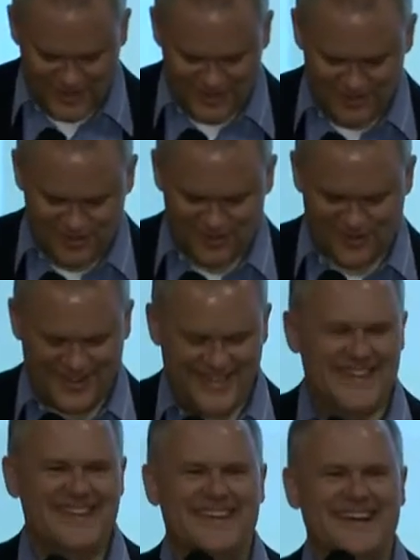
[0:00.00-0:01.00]
individual.
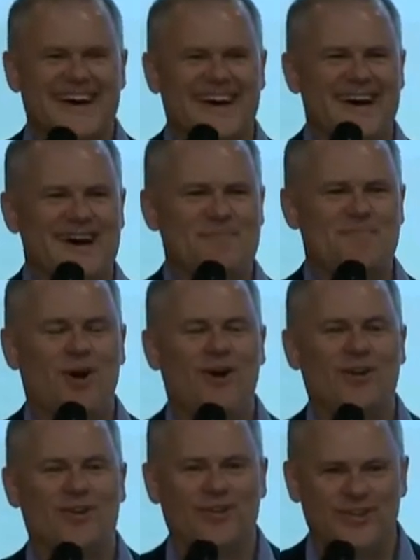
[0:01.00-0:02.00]
Uh, Paul
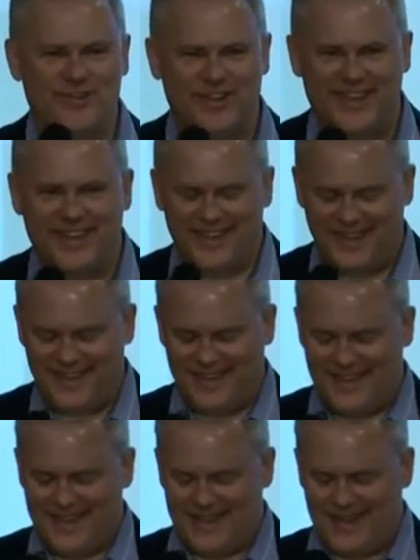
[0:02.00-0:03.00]
Cruickshank
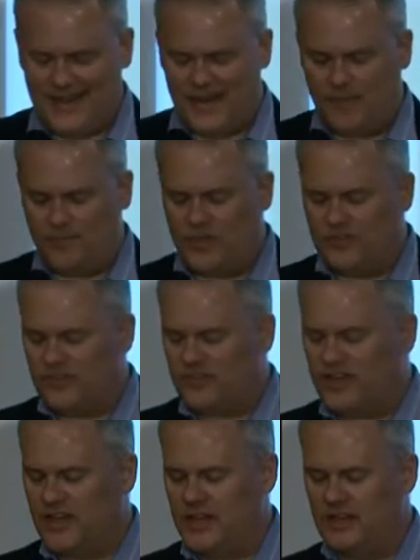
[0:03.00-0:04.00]
um, is a
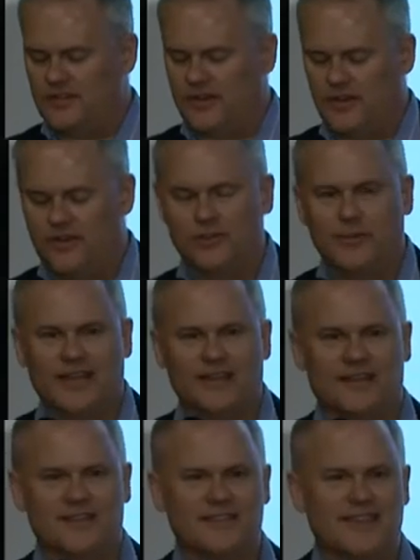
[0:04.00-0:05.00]
CNN terrorism
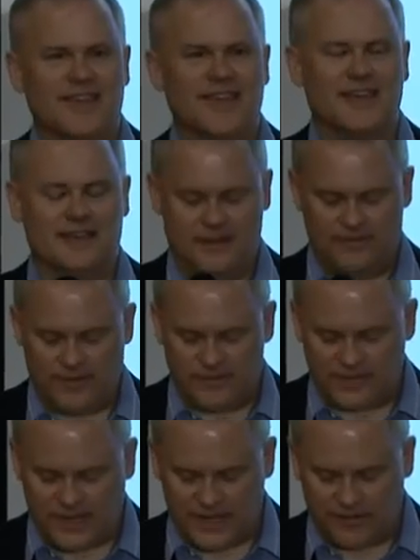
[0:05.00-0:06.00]
analyst and
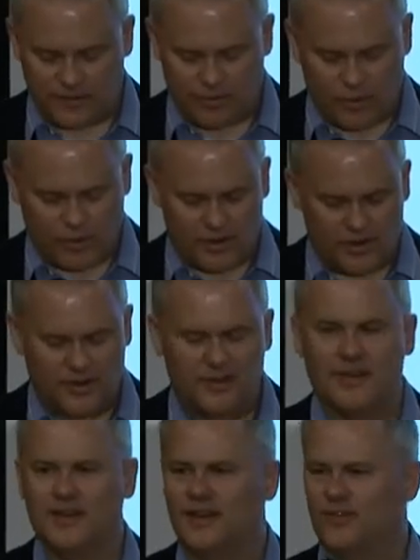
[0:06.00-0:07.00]
investigative reporter.
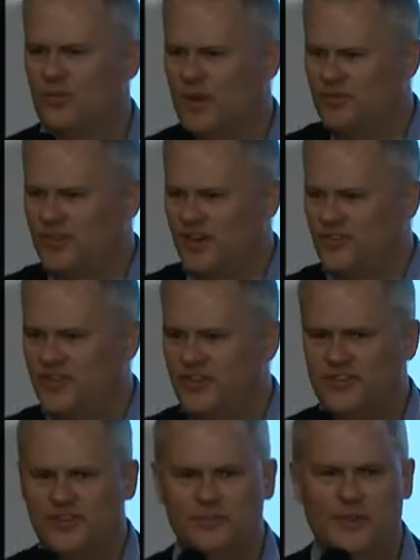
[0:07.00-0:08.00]
Uh, his website says
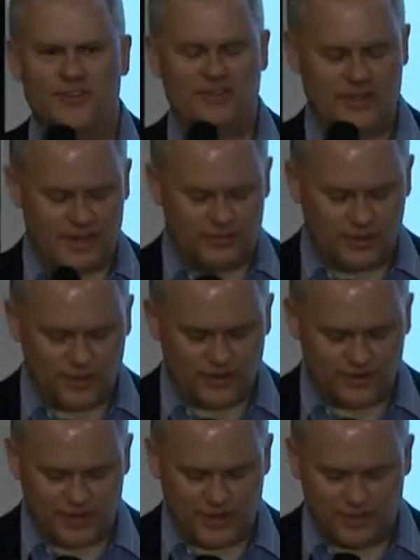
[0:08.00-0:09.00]
he's based out of New York
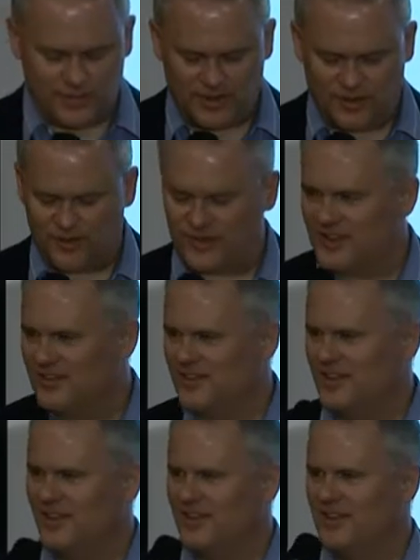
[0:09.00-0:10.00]
City, but near as I can
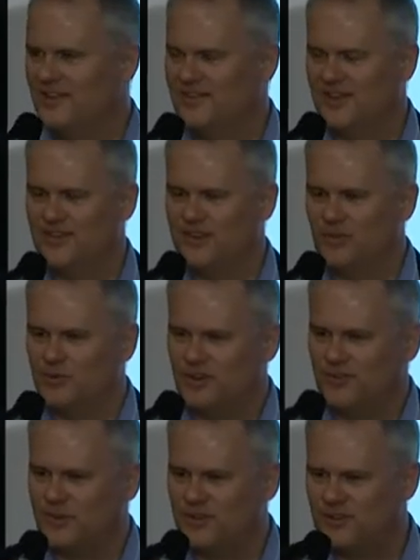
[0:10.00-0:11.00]
tell, he does every bit
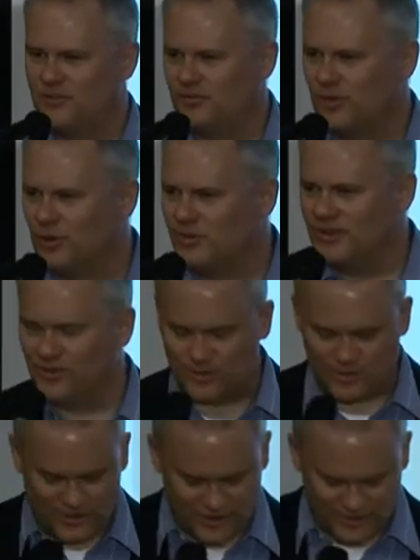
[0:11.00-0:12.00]
as much of roaming the
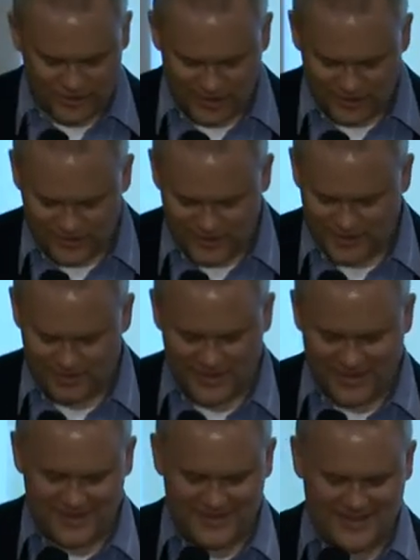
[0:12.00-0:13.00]
world as, as Tim
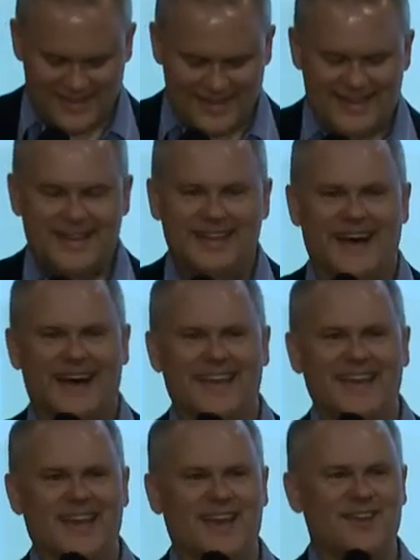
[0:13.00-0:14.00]
does. Uh,
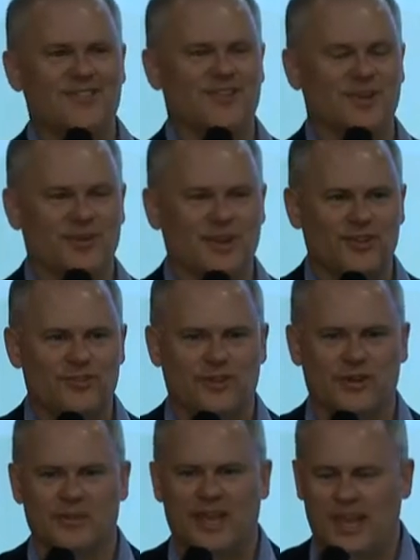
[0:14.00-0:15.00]
he has degrees
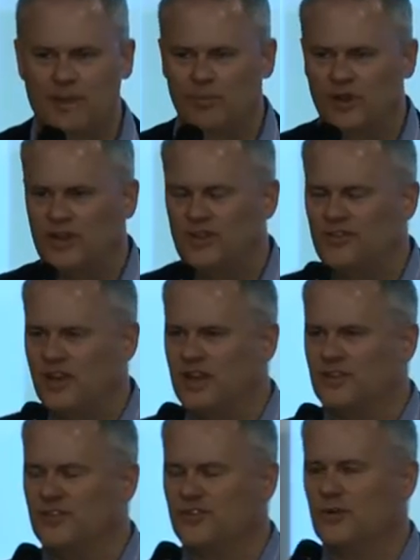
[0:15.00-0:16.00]
from Cambridge
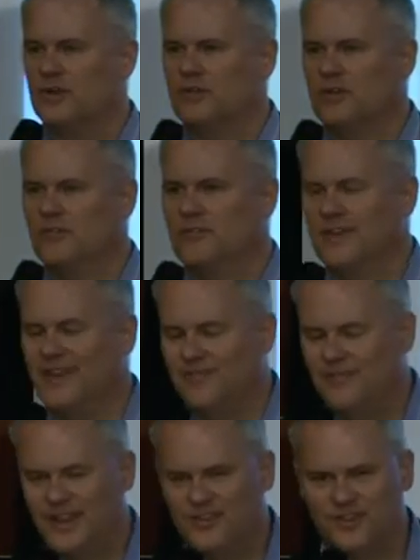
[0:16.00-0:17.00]
and the School of
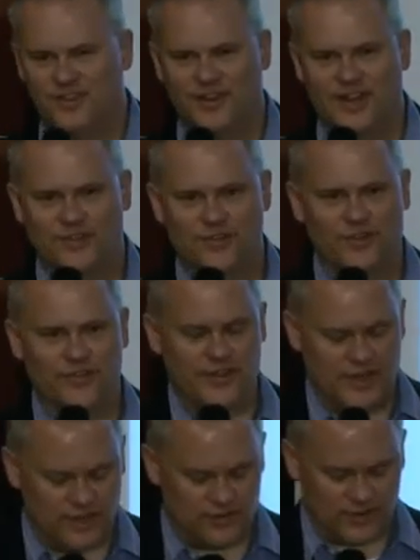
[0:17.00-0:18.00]
Advanced International
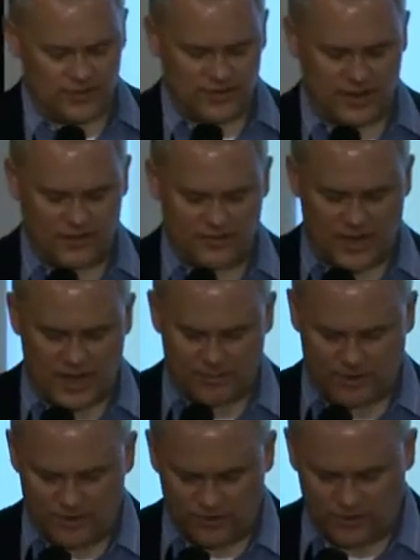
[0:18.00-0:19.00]
Studies at Johns
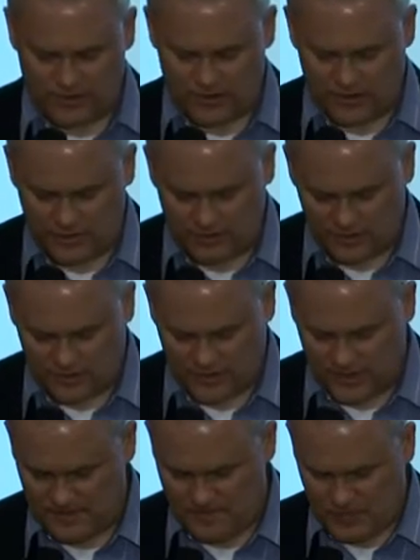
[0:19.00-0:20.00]
Hopkins
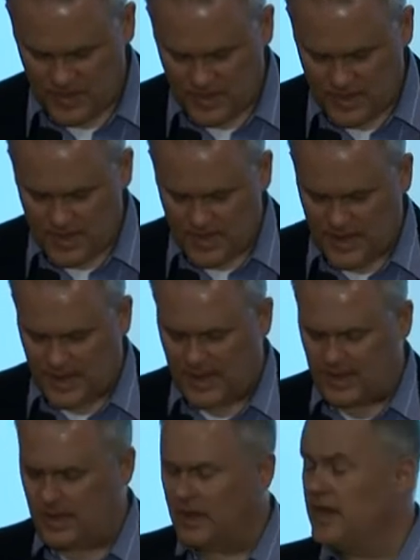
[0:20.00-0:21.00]
University.
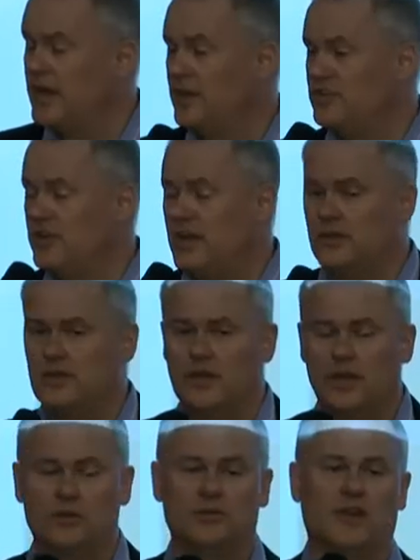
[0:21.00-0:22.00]
And, uh, and I should add that
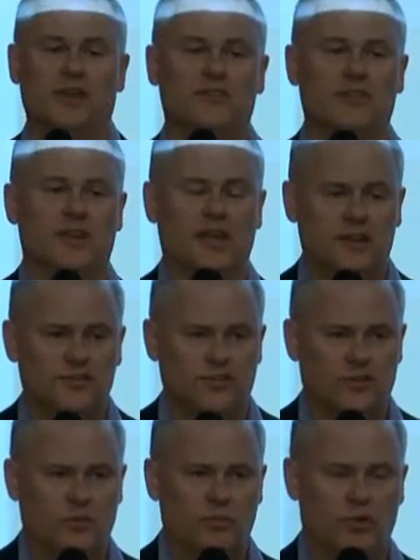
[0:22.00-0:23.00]
not only is he an
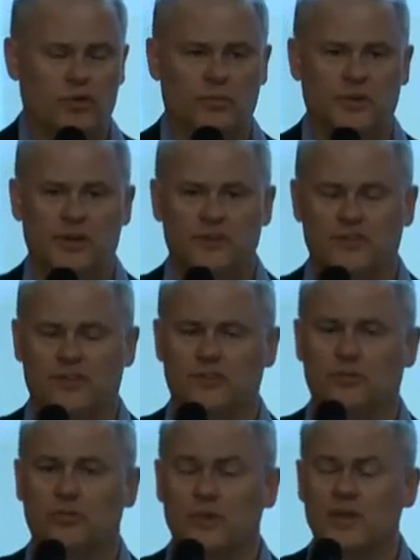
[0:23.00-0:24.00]
excellent reporter, but he's done
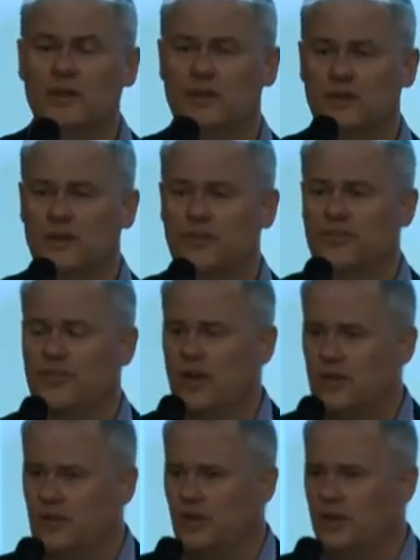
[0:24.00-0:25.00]
some really good
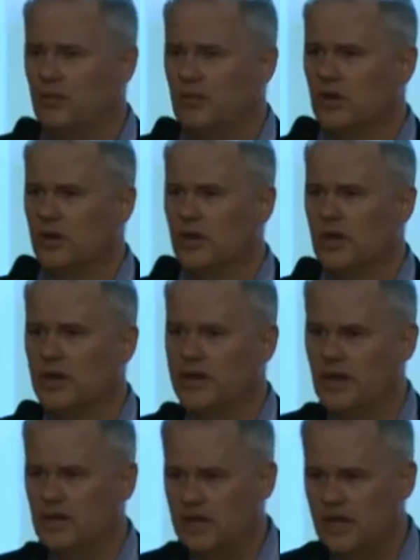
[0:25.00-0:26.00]
scholarly work on
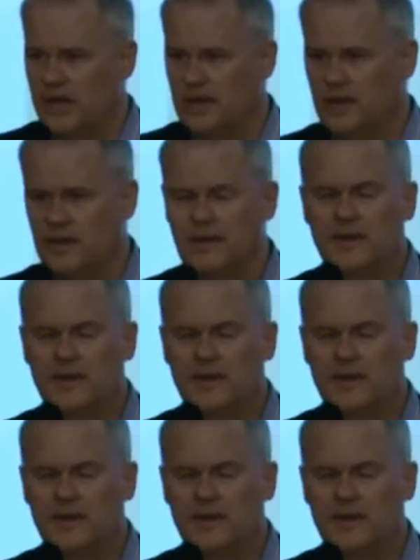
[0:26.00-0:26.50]
Al Qaeda.